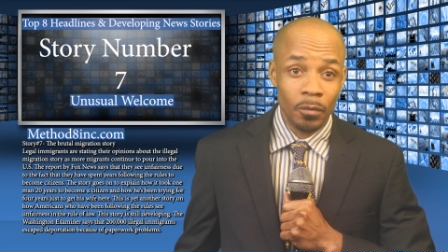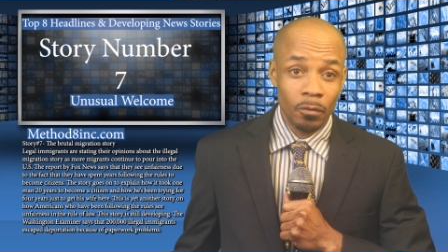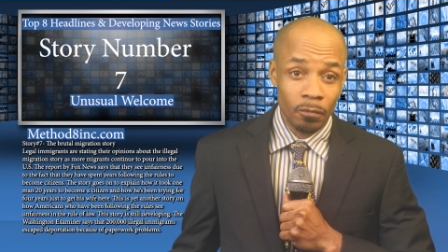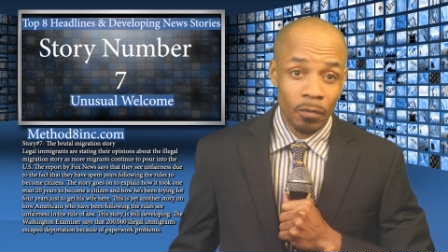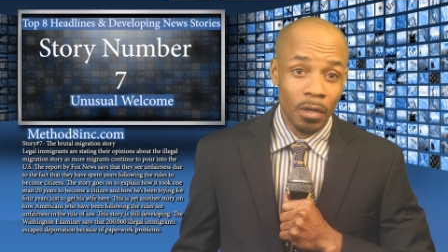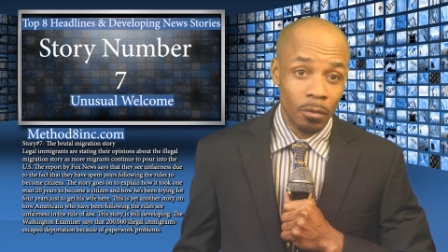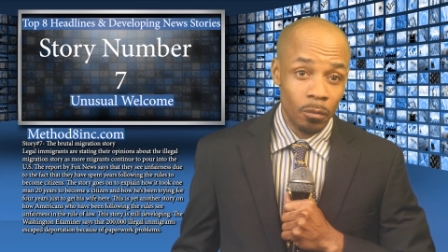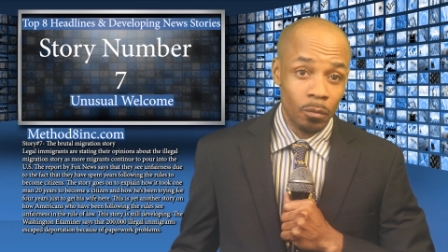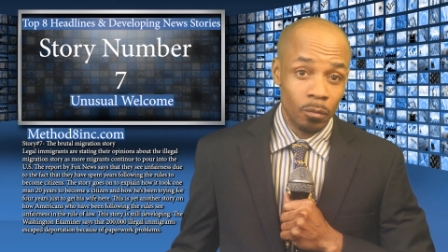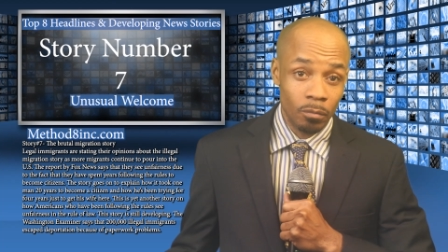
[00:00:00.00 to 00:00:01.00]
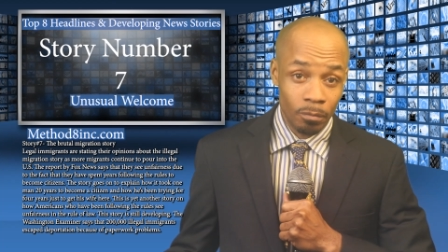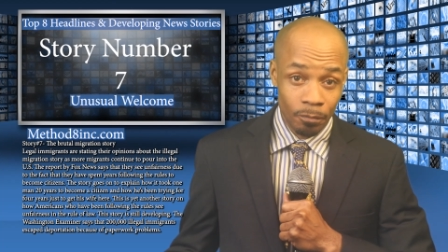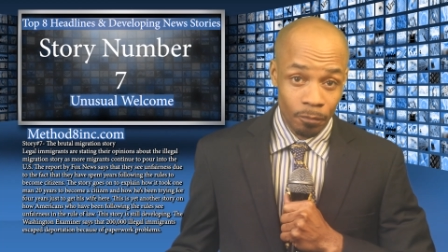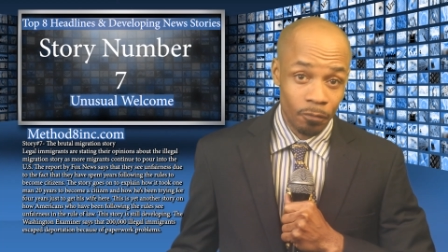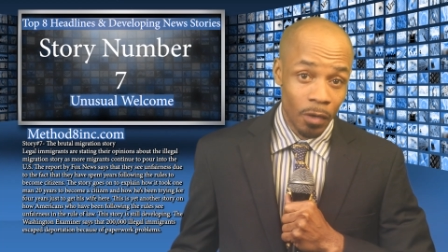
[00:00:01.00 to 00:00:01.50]
who, fo- who
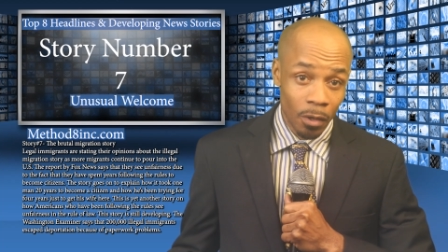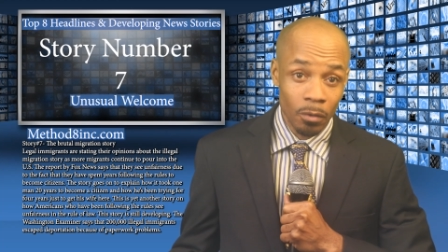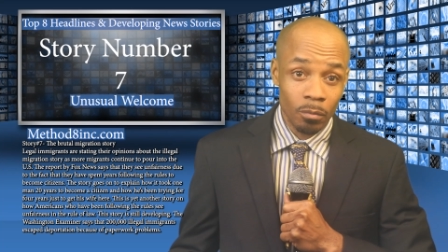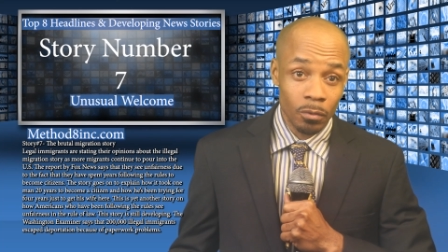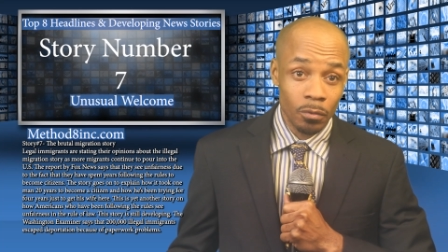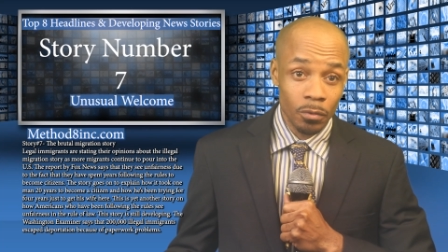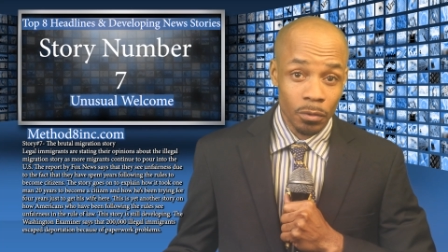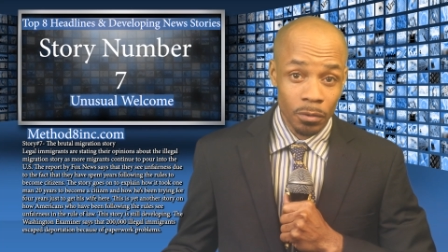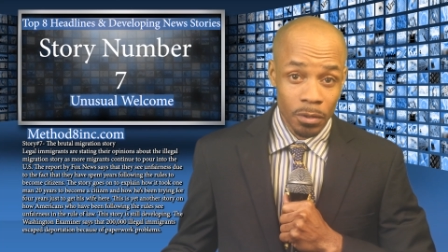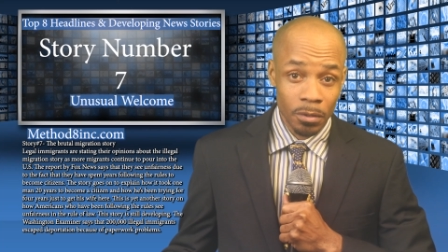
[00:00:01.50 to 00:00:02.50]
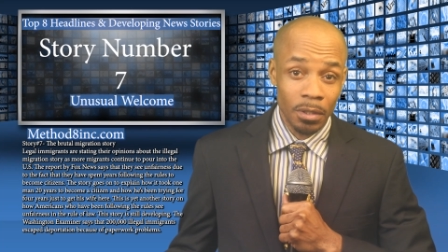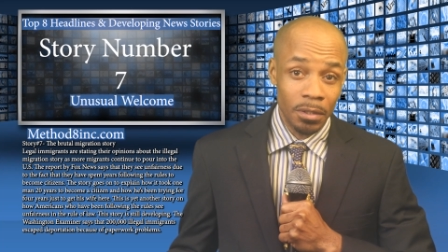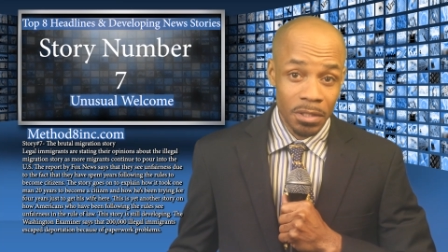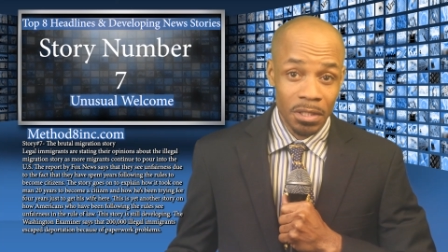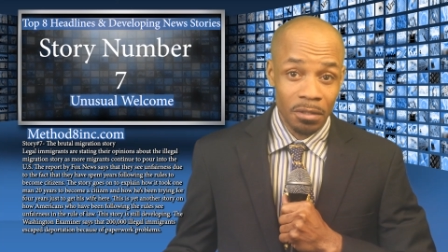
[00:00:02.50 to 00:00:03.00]
follow the rules or uh,
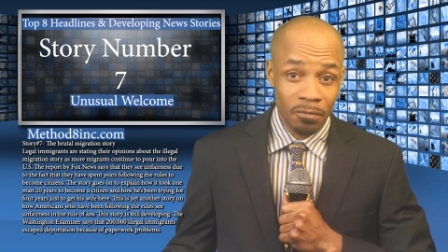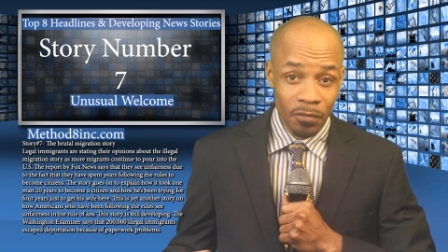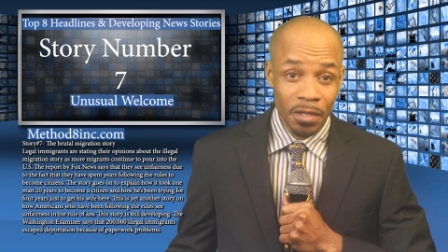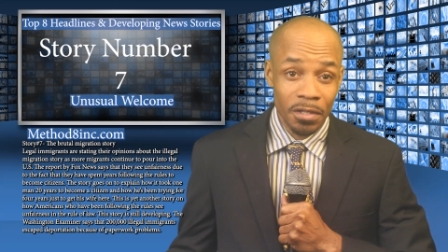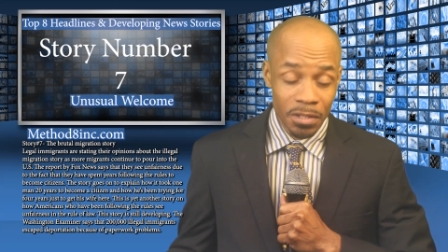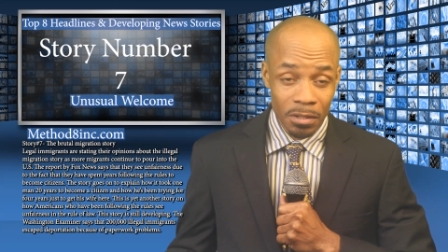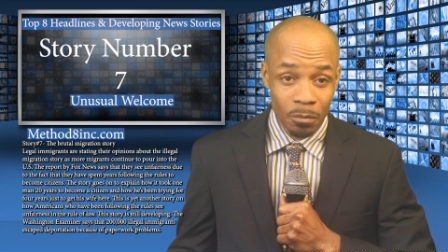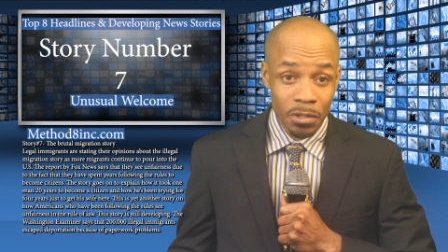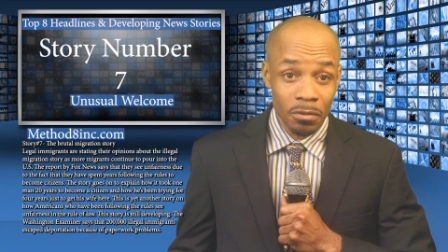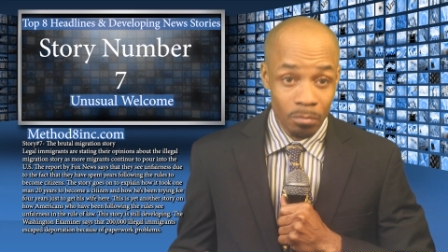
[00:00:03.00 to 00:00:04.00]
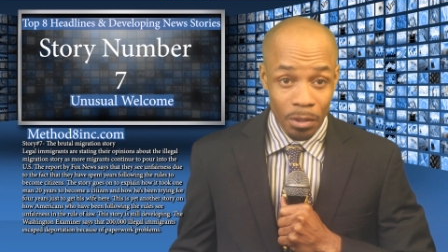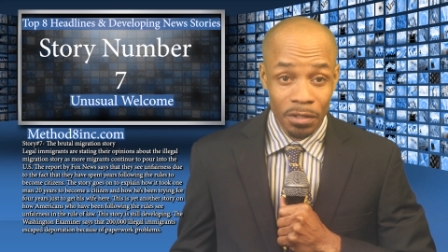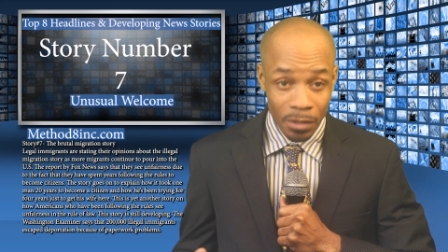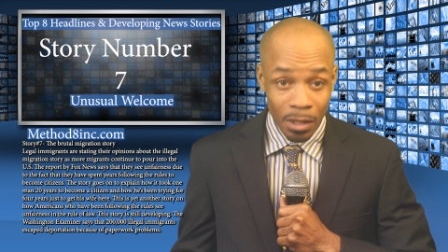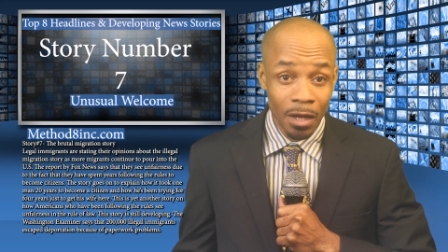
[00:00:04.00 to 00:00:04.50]
see unfairness in the ones who
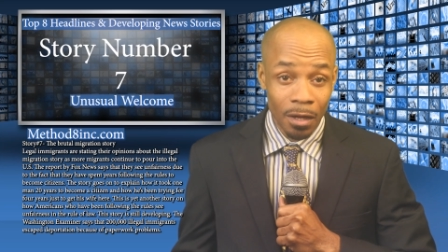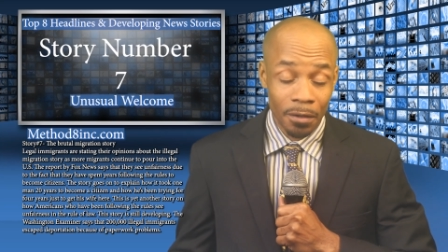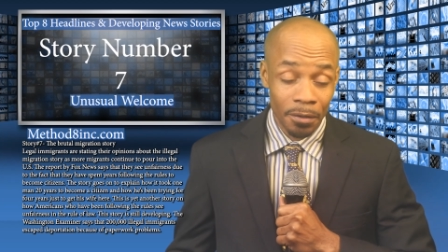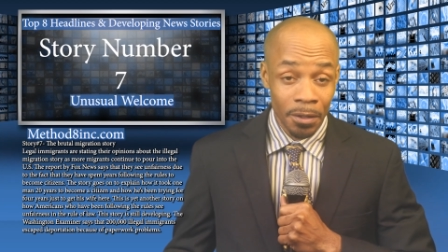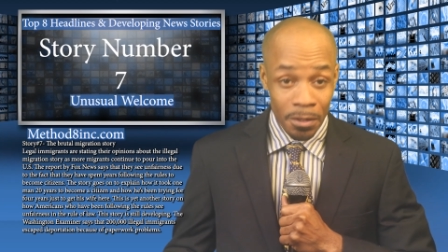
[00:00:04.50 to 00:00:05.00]
break the law.